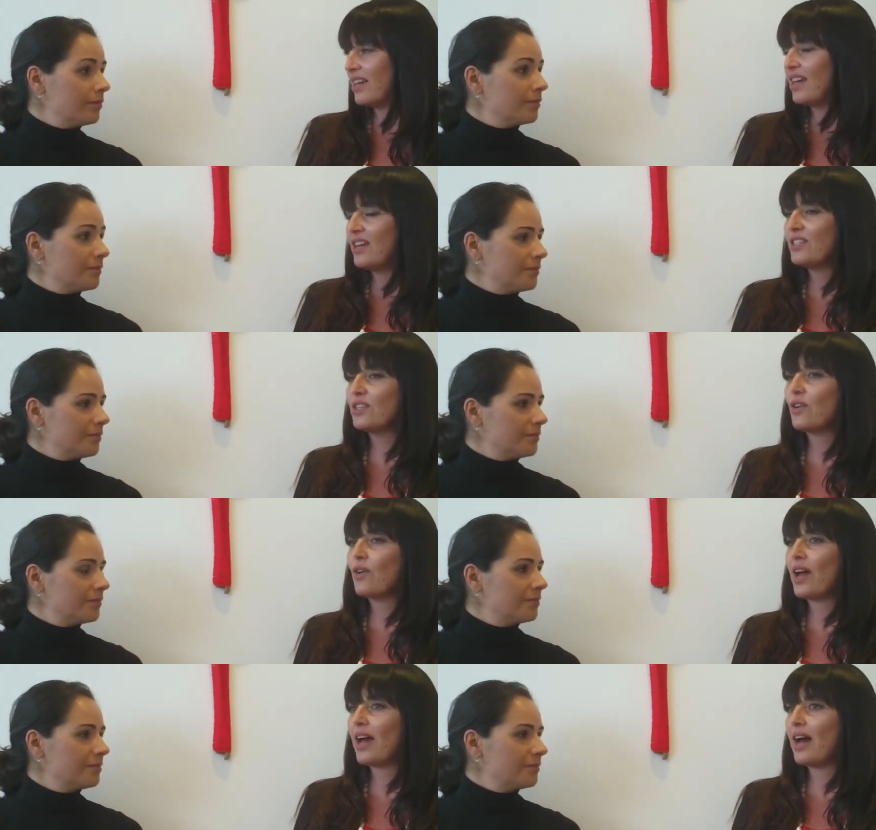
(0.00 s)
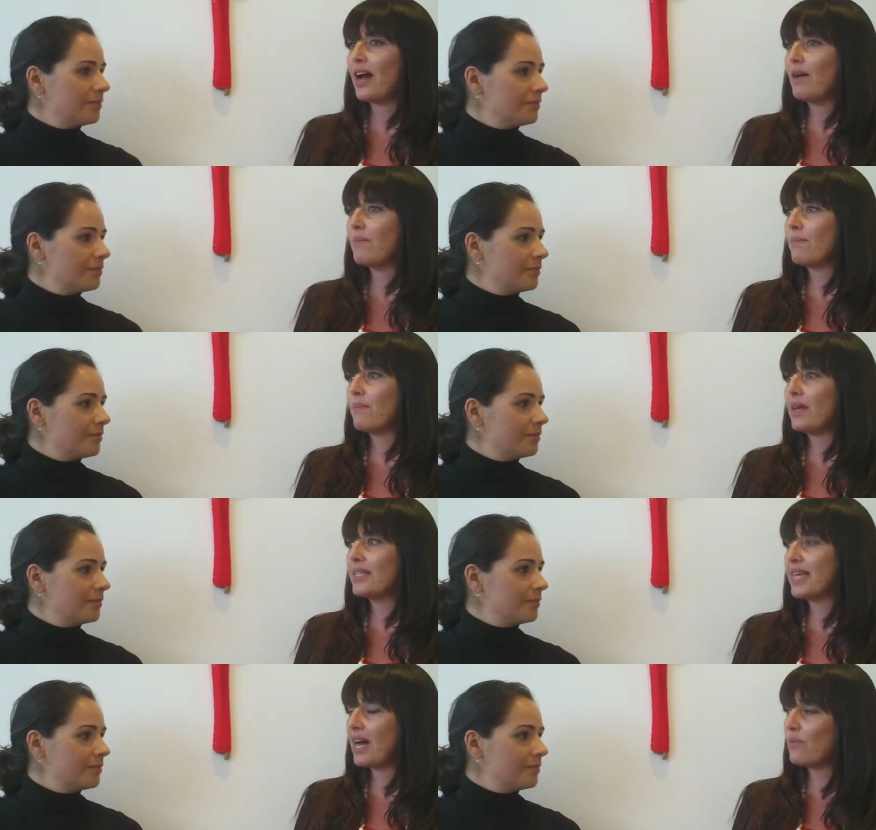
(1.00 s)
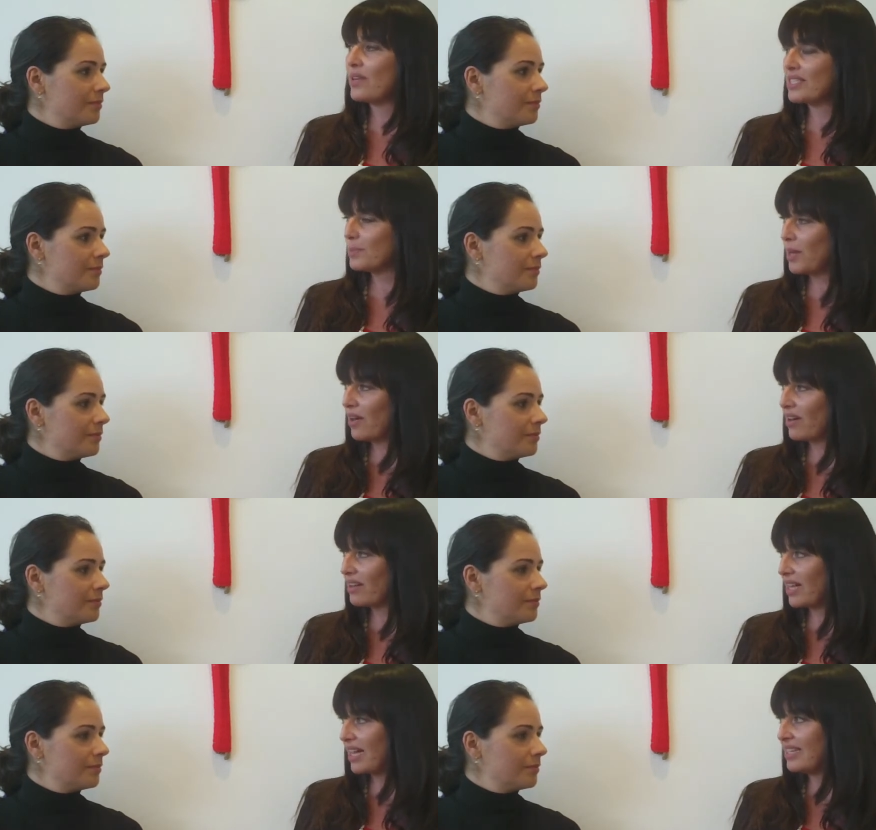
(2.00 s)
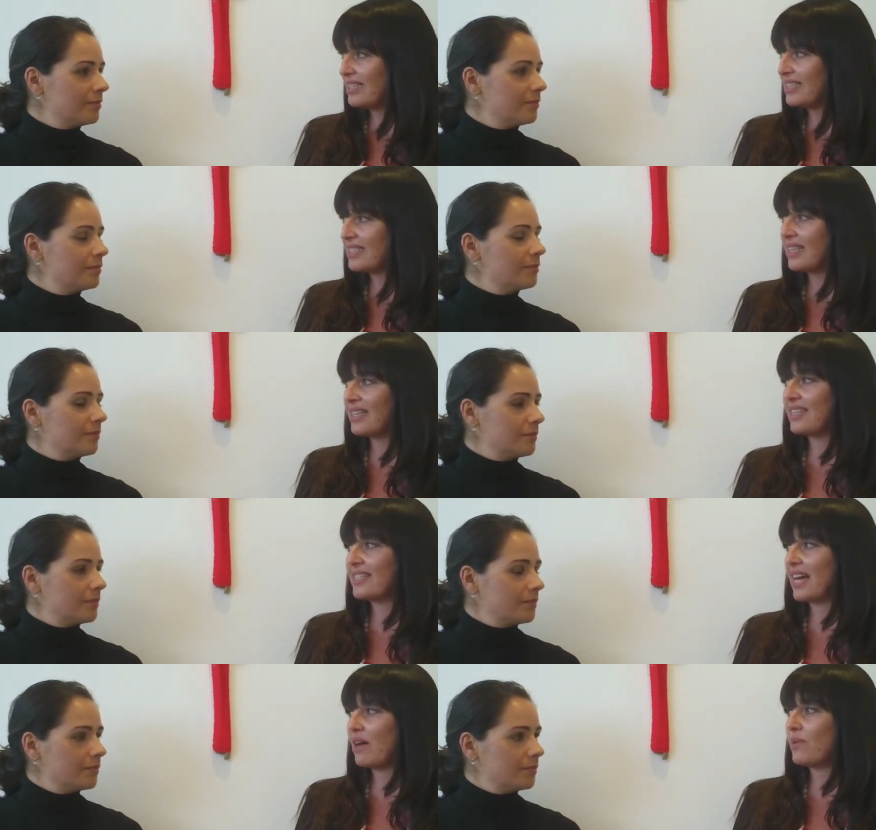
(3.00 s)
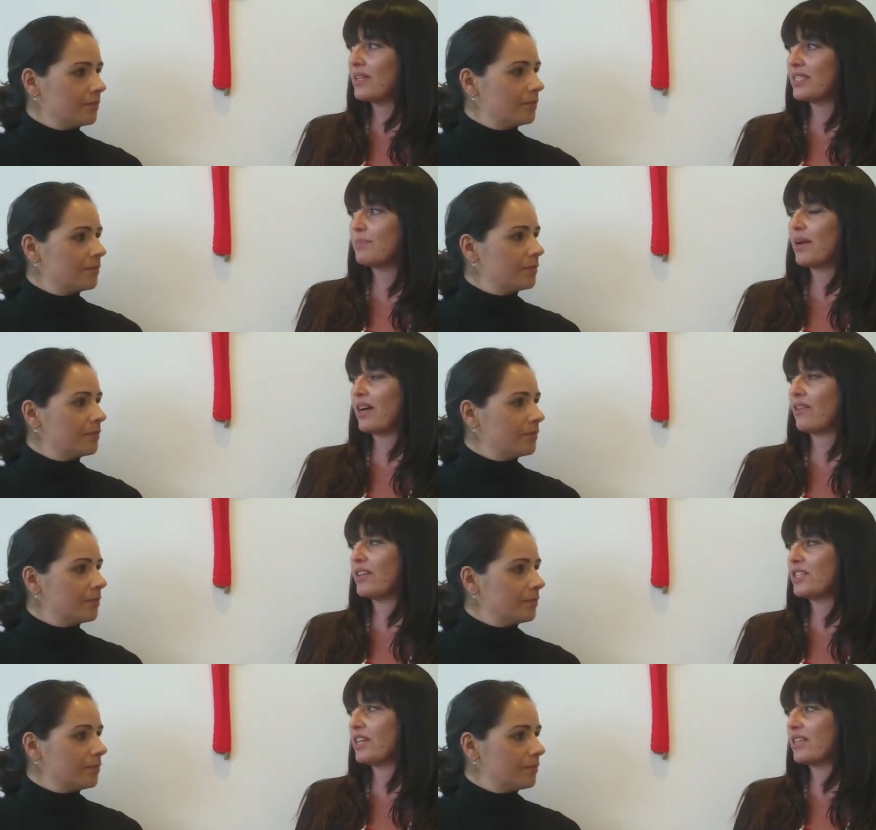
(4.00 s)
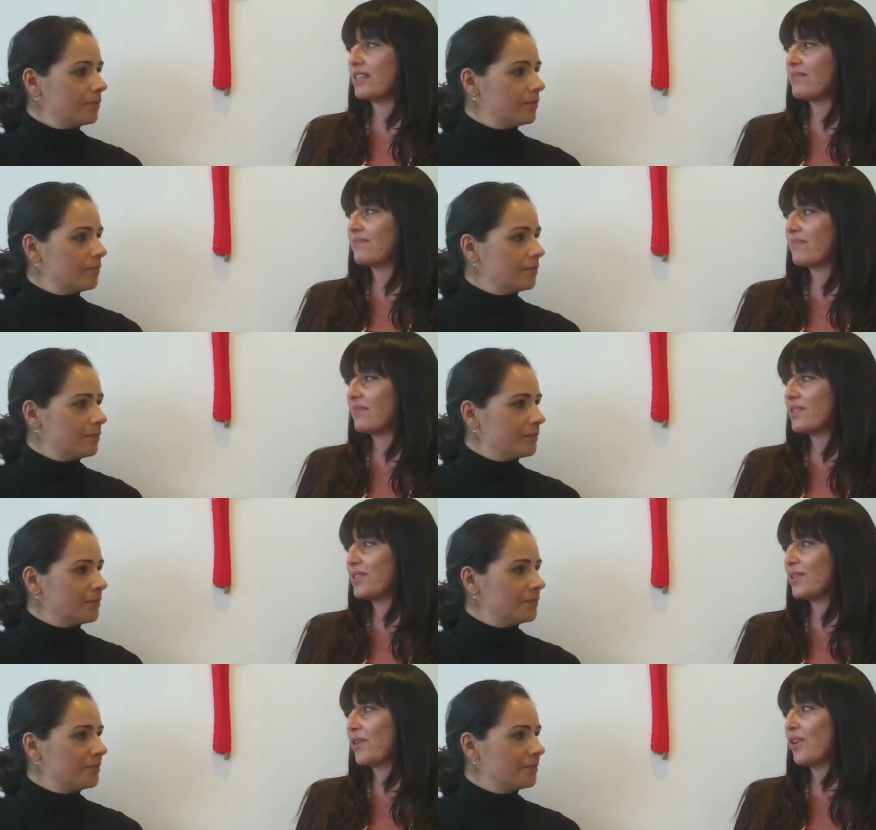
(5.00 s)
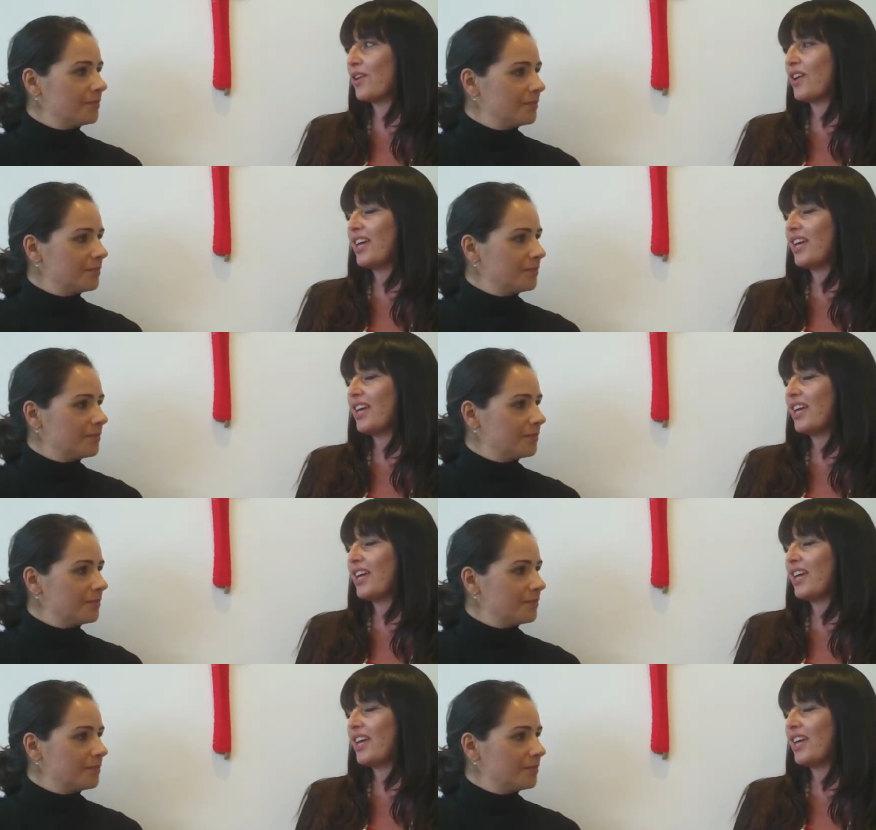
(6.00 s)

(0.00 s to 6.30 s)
Speaker 1: Mm. So um, it's how we inspire our clients, and it's how we inspire each other. Mm. So